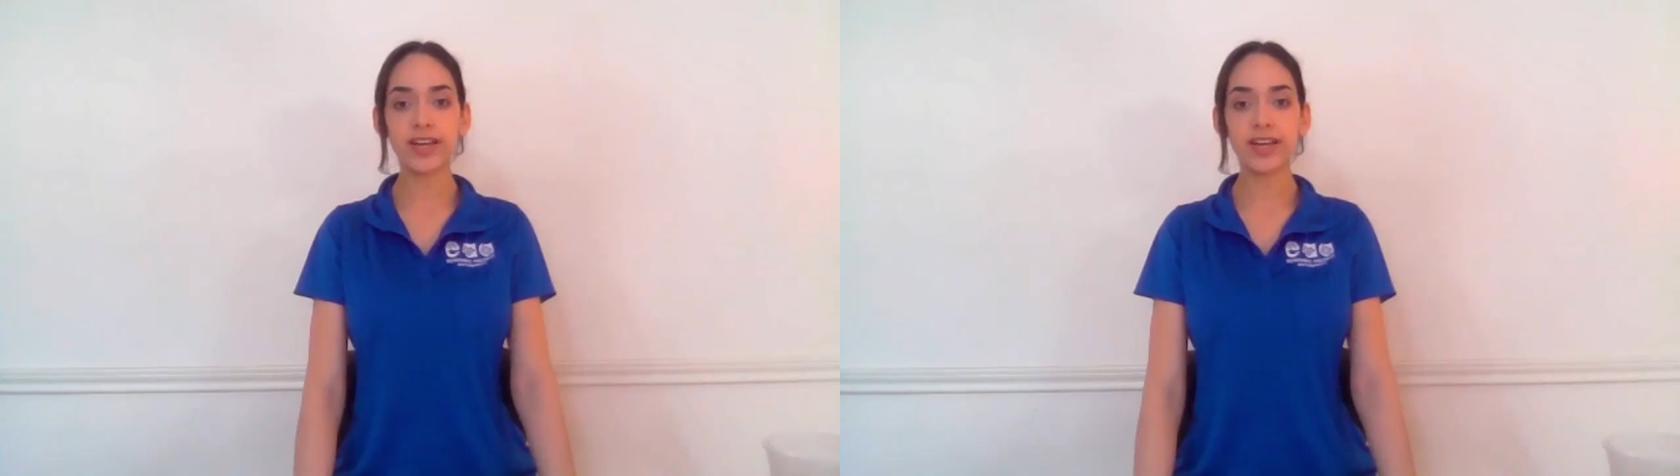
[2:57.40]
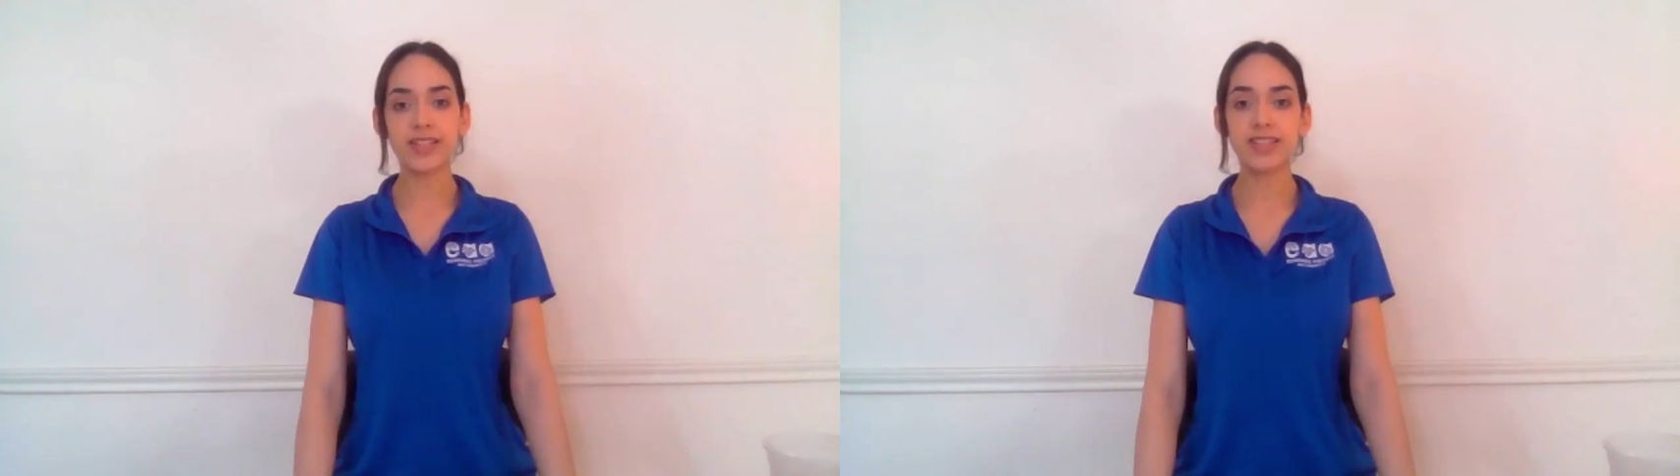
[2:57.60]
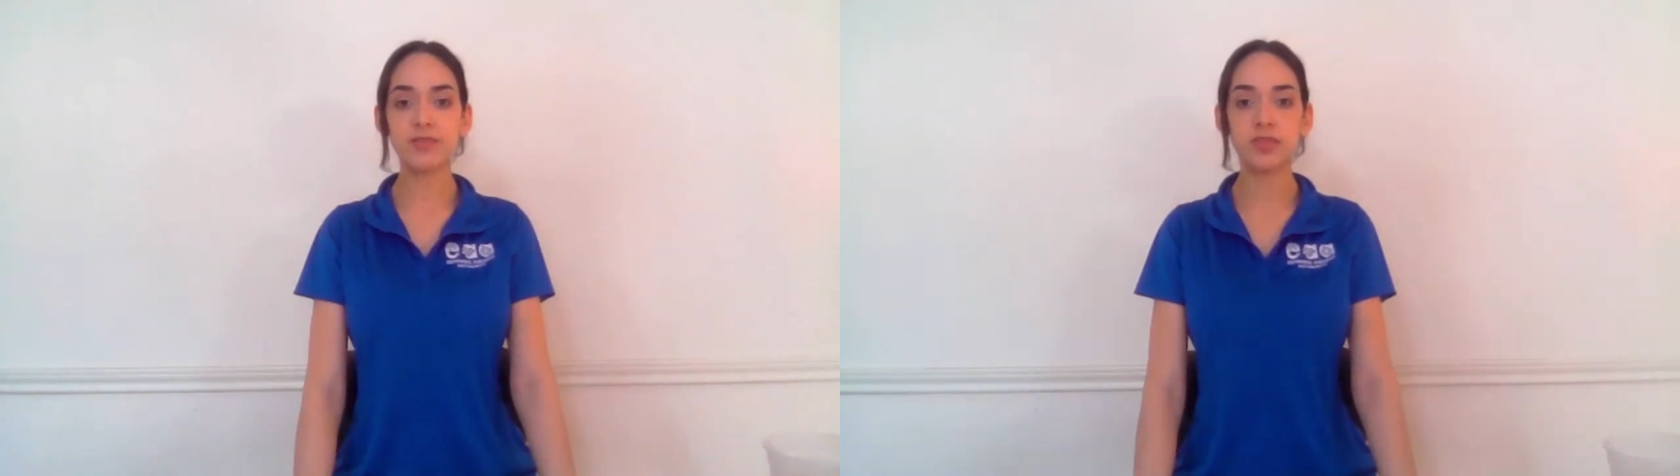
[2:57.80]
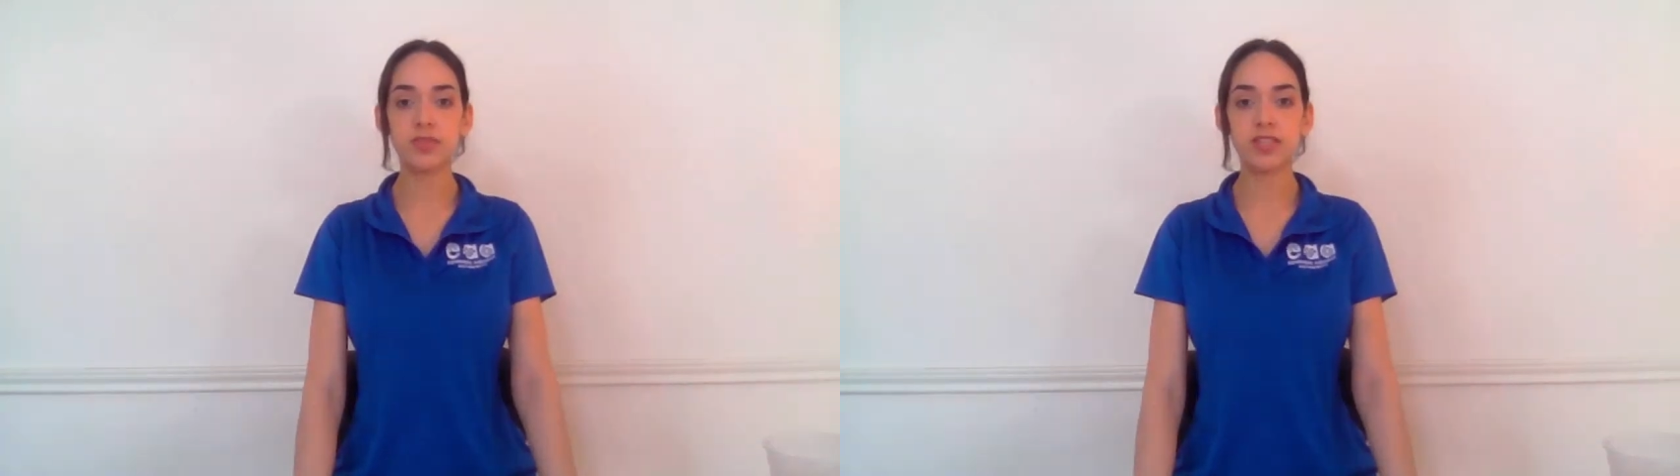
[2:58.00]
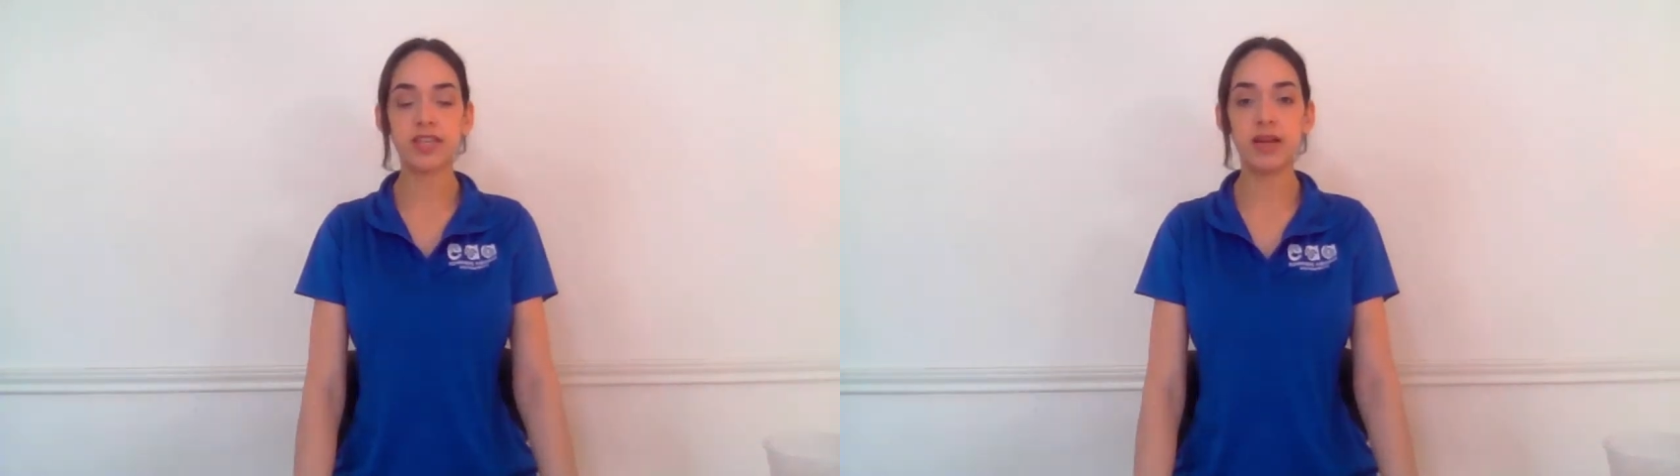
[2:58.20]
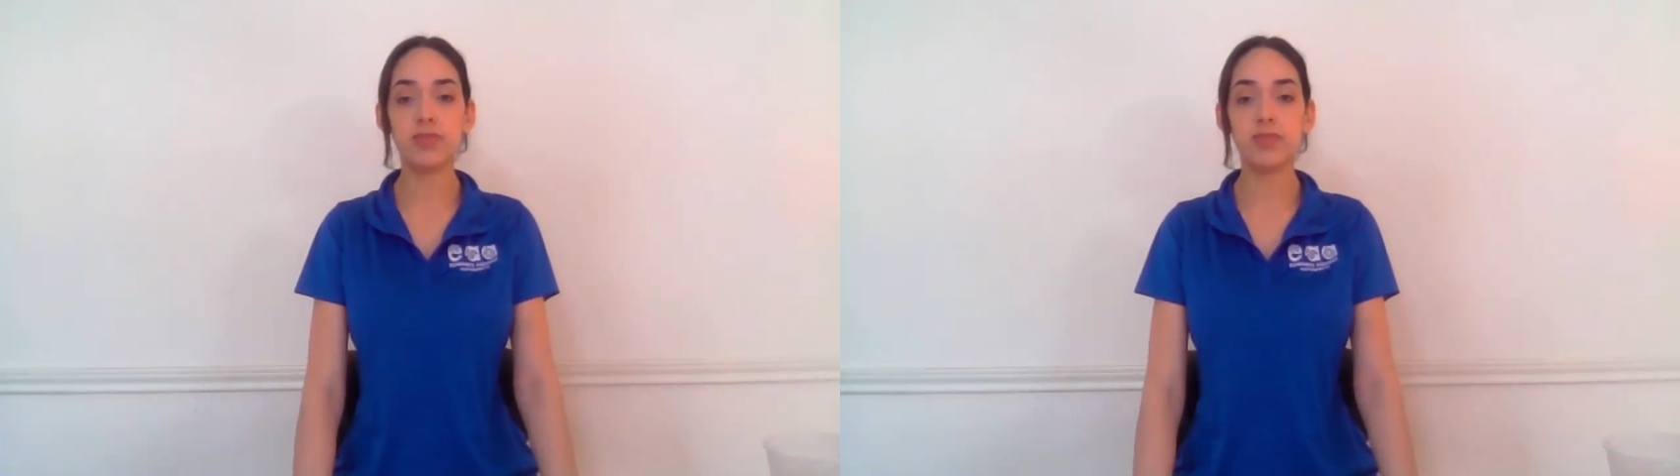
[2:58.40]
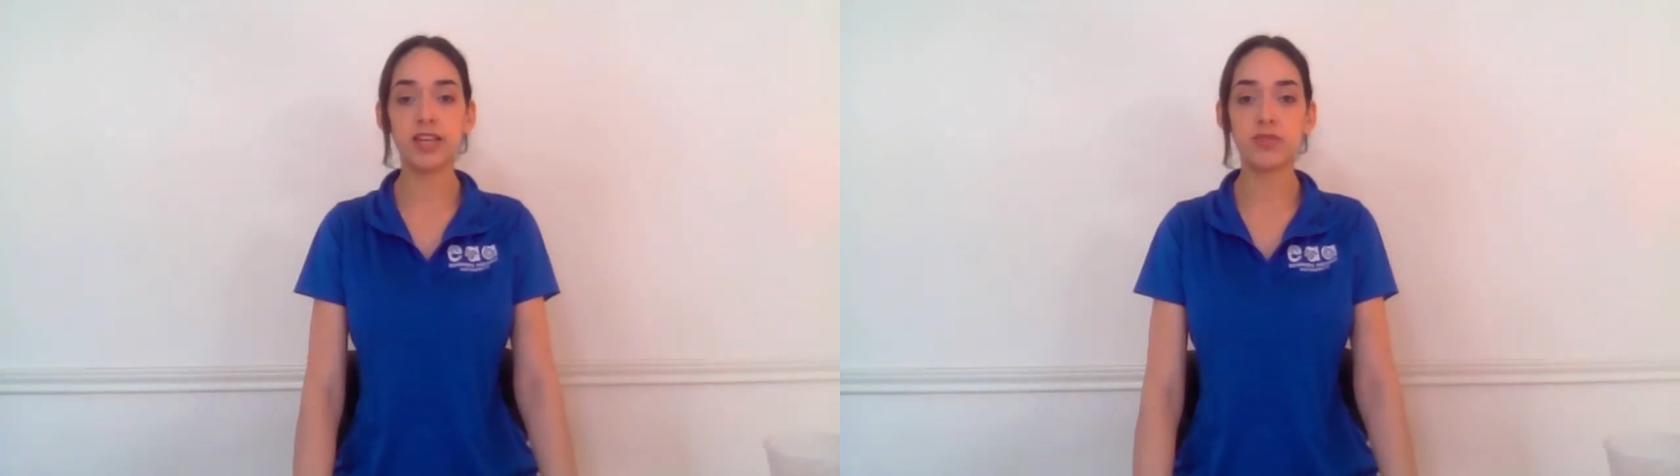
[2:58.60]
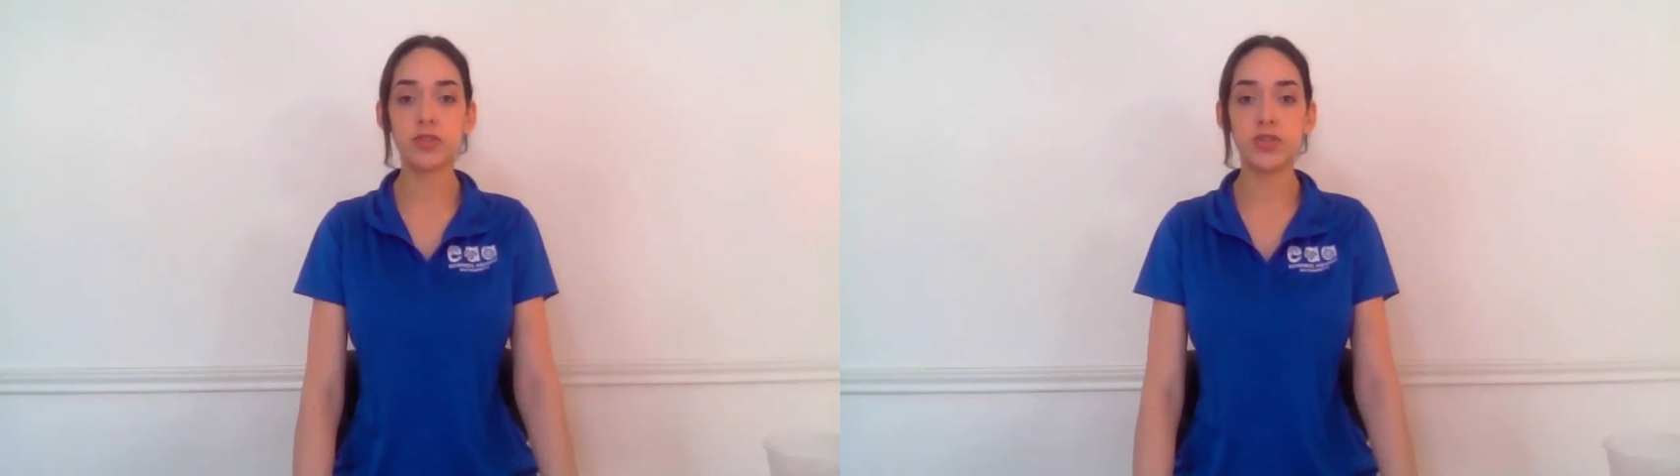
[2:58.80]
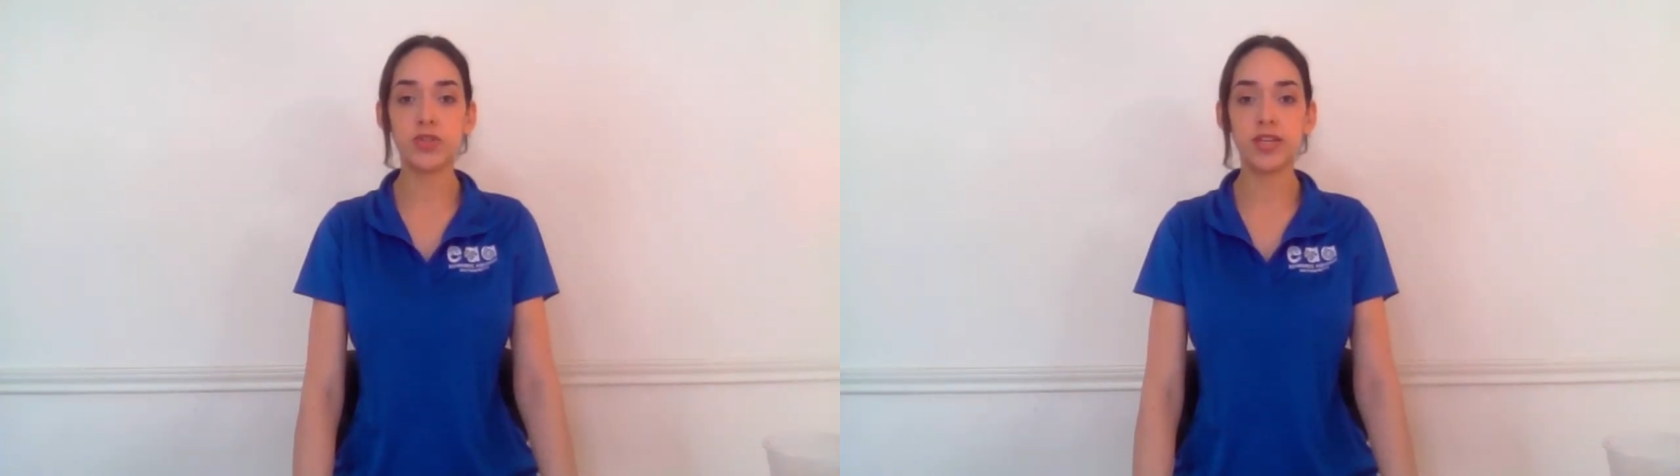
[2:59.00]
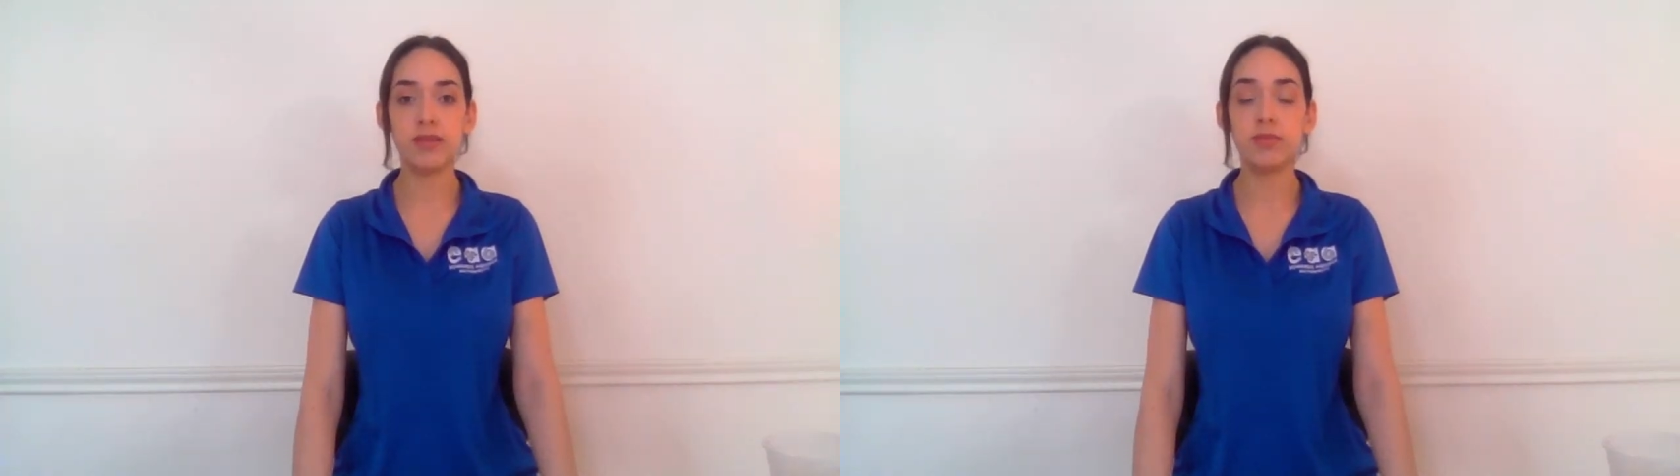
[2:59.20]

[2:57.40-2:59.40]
Okay, guys, that's it for this time. Thanks for tuning